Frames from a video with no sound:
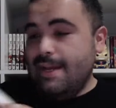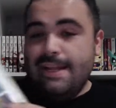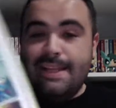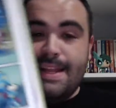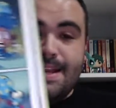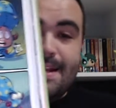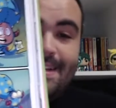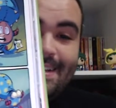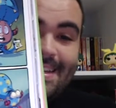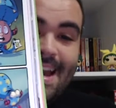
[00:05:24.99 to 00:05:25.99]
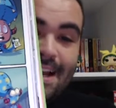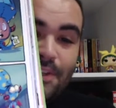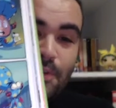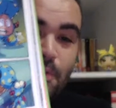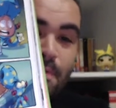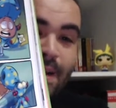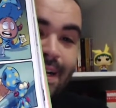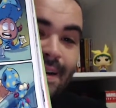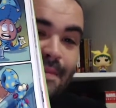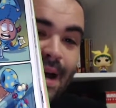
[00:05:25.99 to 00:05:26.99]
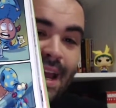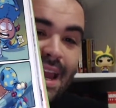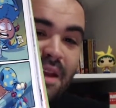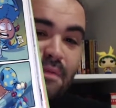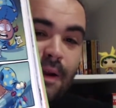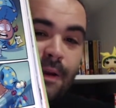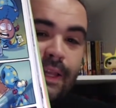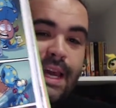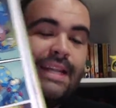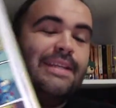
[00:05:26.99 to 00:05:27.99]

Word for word: then yeah, do pick up I Hate Fairyland.